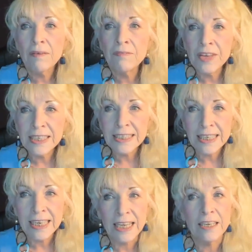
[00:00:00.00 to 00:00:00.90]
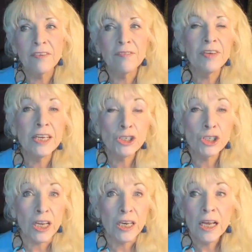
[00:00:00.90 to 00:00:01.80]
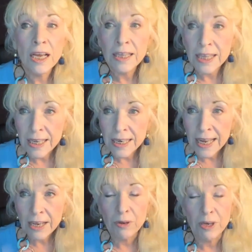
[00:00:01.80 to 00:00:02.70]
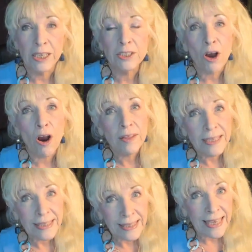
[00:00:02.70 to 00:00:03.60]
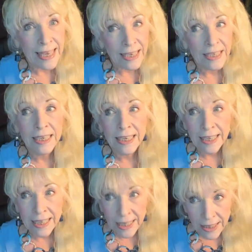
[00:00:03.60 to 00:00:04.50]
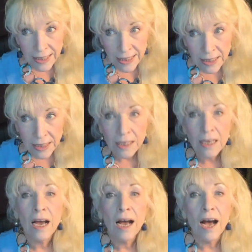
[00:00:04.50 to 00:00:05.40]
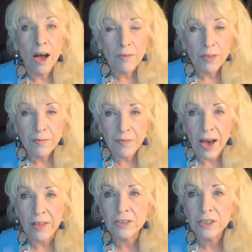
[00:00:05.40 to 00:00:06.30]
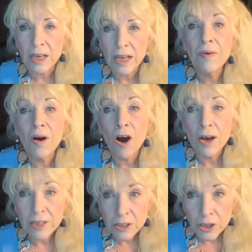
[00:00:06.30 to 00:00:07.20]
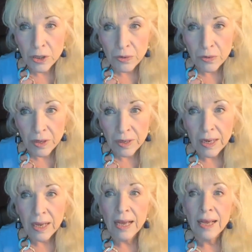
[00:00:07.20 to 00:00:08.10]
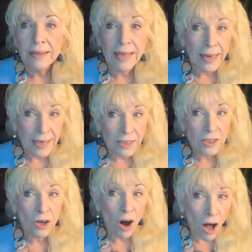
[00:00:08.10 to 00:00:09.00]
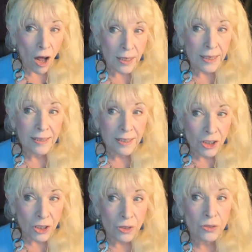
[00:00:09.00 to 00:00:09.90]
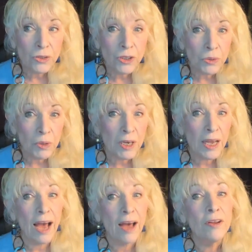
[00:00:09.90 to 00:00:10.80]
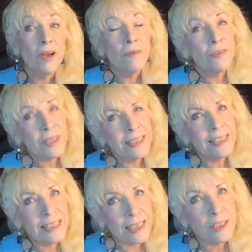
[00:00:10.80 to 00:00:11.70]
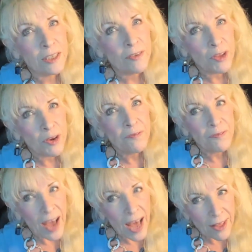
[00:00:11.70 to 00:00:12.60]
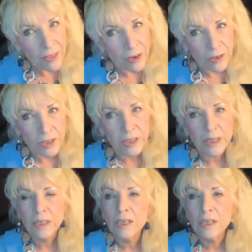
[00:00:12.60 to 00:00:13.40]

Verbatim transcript: visiting and avenging the iniquities or the sin, guilt of the fathers on the children, that is calling the children to account for the sins of their fathers